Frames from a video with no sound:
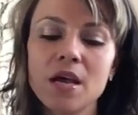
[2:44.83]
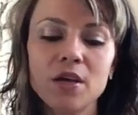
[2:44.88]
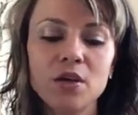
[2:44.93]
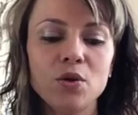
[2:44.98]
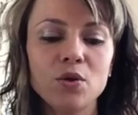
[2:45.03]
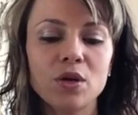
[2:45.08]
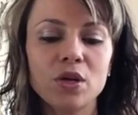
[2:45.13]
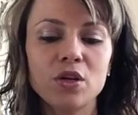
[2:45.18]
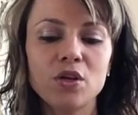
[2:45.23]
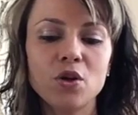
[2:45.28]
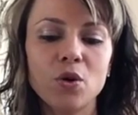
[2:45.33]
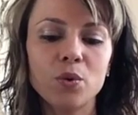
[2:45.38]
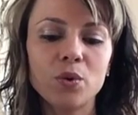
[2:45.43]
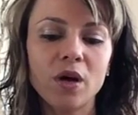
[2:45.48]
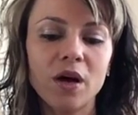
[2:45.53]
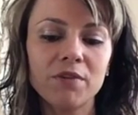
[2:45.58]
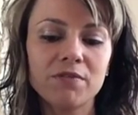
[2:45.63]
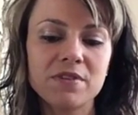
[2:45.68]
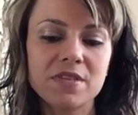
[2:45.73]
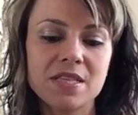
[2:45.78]
You can note
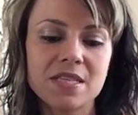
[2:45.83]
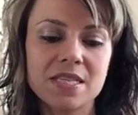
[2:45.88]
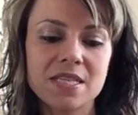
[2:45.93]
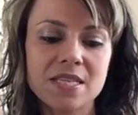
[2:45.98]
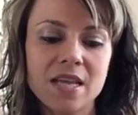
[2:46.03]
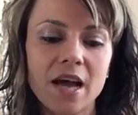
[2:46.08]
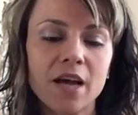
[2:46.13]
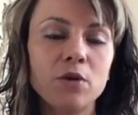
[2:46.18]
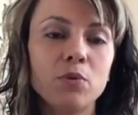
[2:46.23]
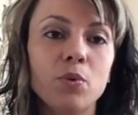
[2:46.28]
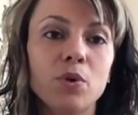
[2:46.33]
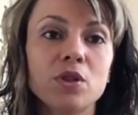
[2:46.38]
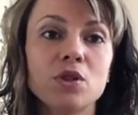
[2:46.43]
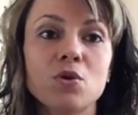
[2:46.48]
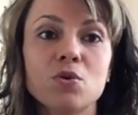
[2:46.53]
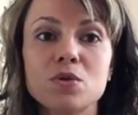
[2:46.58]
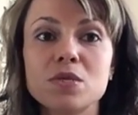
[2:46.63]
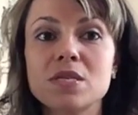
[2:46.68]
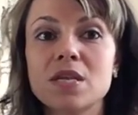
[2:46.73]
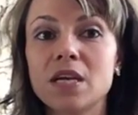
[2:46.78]
off to the side what
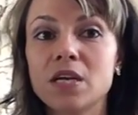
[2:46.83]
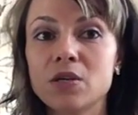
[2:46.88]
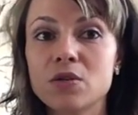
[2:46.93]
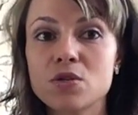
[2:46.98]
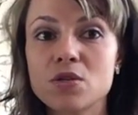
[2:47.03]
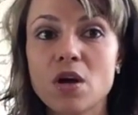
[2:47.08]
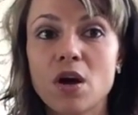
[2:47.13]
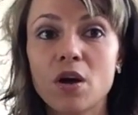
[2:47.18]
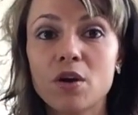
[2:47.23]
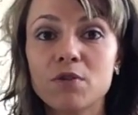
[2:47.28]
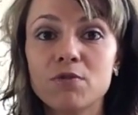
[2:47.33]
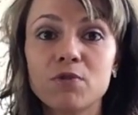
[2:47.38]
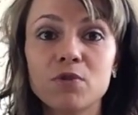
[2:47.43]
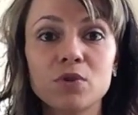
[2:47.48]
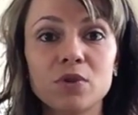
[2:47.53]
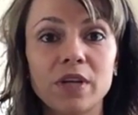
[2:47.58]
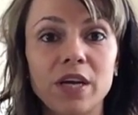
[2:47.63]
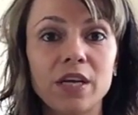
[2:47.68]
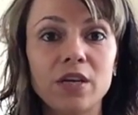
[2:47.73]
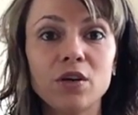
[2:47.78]
those layers are for
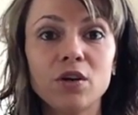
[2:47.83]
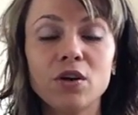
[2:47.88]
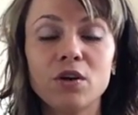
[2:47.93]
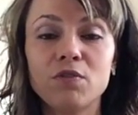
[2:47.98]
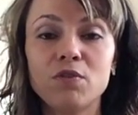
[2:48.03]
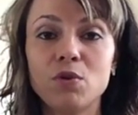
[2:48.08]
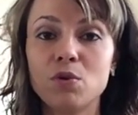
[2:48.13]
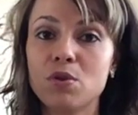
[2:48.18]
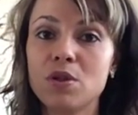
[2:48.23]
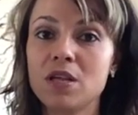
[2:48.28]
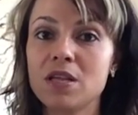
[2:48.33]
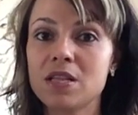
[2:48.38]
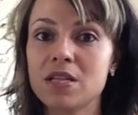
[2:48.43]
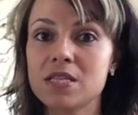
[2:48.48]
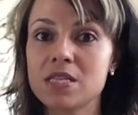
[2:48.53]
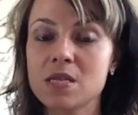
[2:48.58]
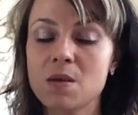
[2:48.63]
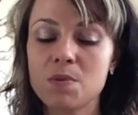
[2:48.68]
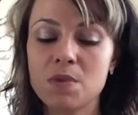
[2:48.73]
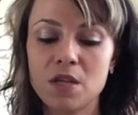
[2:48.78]
later if you think
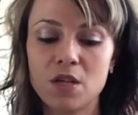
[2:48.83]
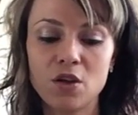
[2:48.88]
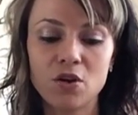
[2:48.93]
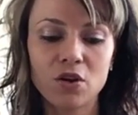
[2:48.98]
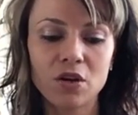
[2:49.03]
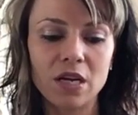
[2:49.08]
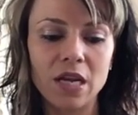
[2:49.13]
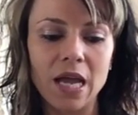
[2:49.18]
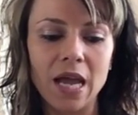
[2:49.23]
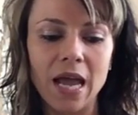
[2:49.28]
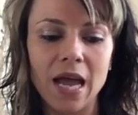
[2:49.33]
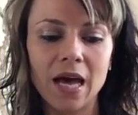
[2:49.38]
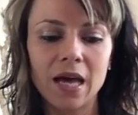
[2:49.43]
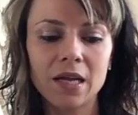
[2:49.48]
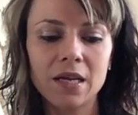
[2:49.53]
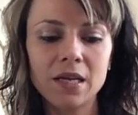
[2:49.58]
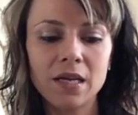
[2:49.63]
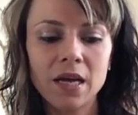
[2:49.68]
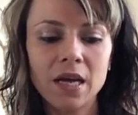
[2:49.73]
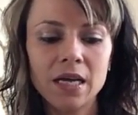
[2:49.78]
that's something you're going to
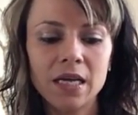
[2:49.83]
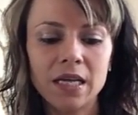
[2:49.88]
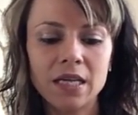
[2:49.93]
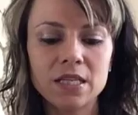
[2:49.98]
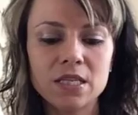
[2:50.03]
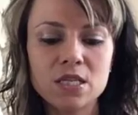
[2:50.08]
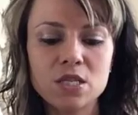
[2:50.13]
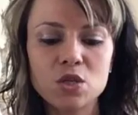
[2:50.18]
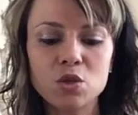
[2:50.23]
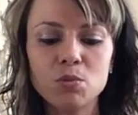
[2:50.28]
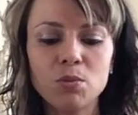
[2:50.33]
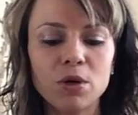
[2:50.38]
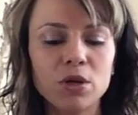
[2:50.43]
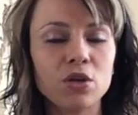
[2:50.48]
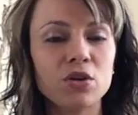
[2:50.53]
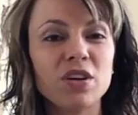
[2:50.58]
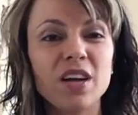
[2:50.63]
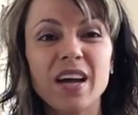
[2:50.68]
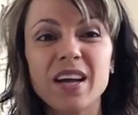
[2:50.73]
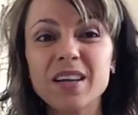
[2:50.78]
add into, but
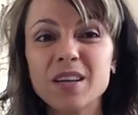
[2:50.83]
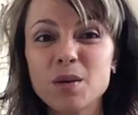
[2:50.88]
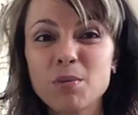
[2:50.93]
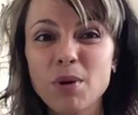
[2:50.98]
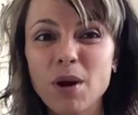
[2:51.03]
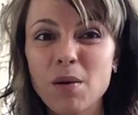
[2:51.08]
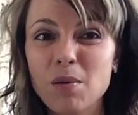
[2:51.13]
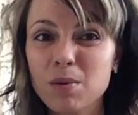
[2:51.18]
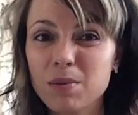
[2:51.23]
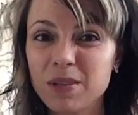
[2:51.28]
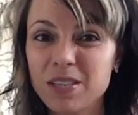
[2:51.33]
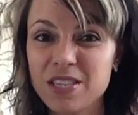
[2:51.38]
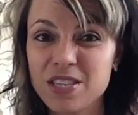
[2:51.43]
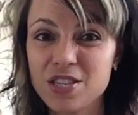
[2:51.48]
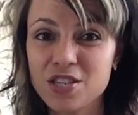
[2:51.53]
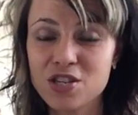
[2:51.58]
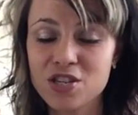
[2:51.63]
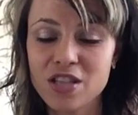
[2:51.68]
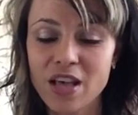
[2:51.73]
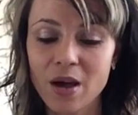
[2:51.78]
you're not going to probably
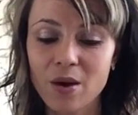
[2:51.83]
teach